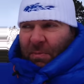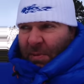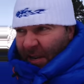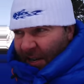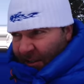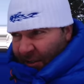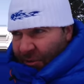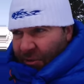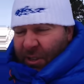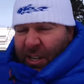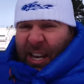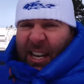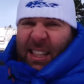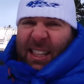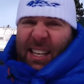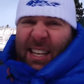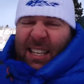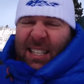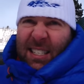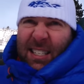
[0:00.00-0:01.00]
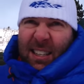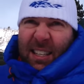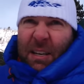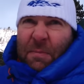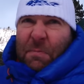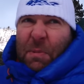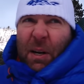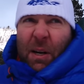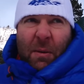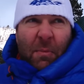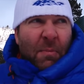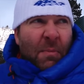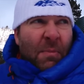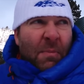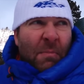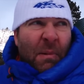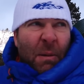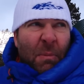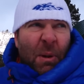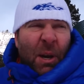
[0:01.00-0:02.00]
some igloos like this, sleep in them,
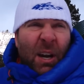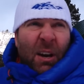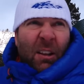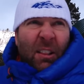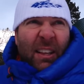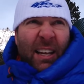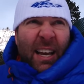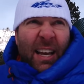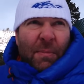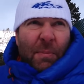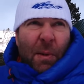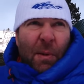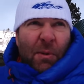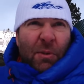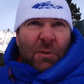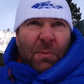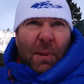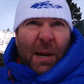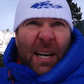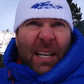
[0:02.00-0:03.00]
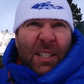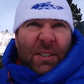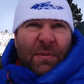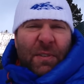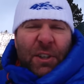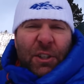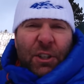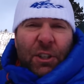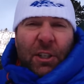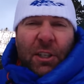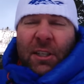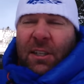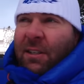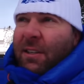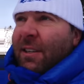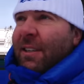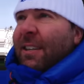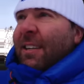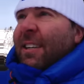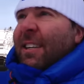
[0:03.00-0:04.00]
maybe on a lake, maybe do some ice fishing.
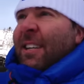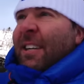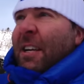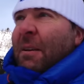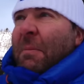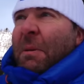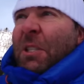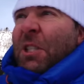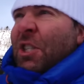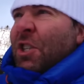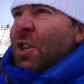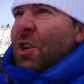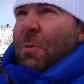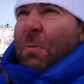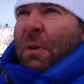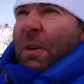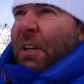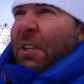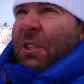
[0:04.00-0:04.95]
Going to be super